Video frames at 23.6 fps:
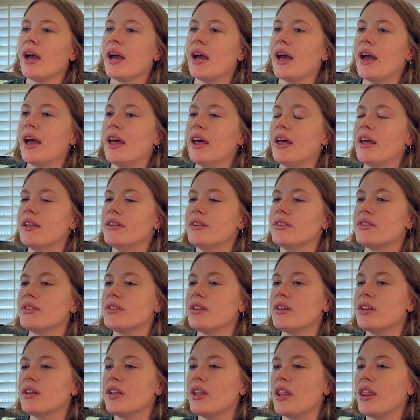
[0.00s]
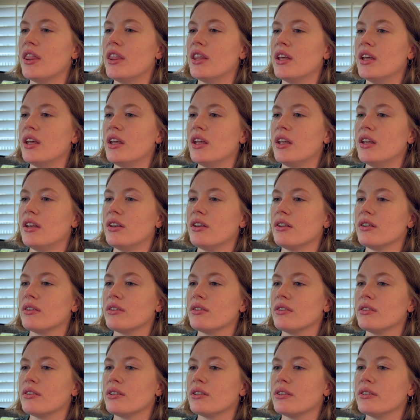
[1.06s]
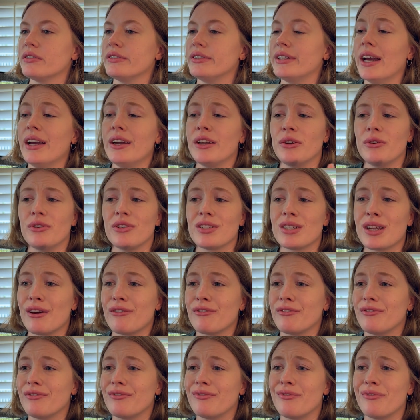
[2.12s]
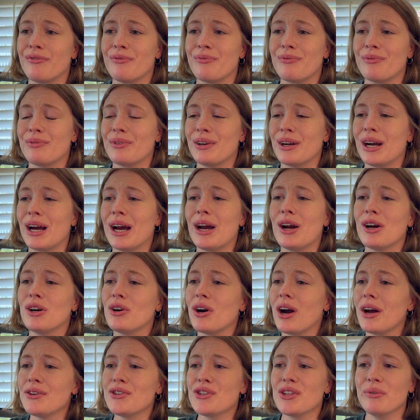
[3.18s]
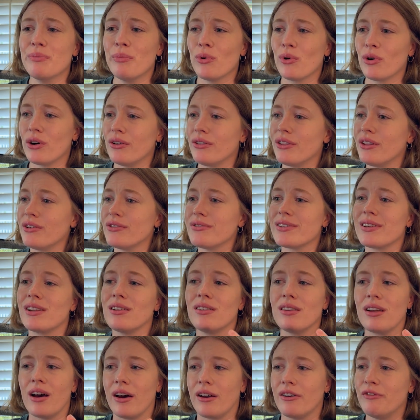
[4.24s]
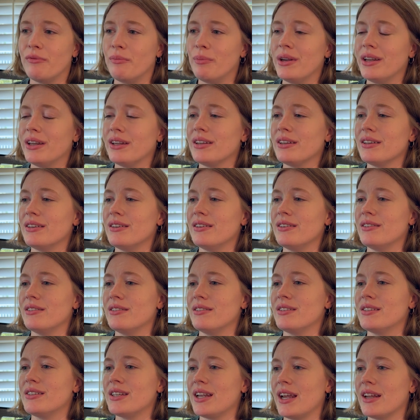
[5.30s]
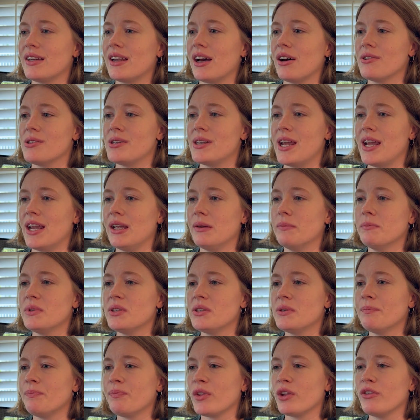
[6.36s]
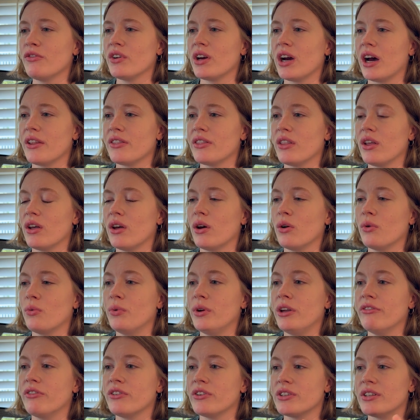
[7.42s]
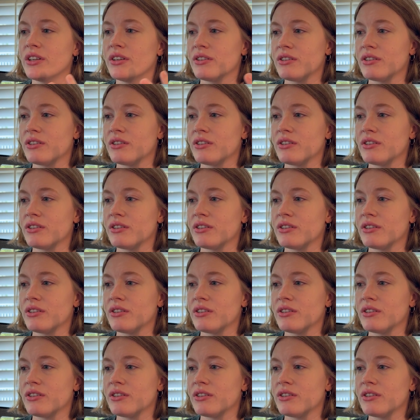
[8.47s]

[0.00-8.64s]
And then, yeah, you just have across the board, there's a lot of big standout names. You've got the Weaver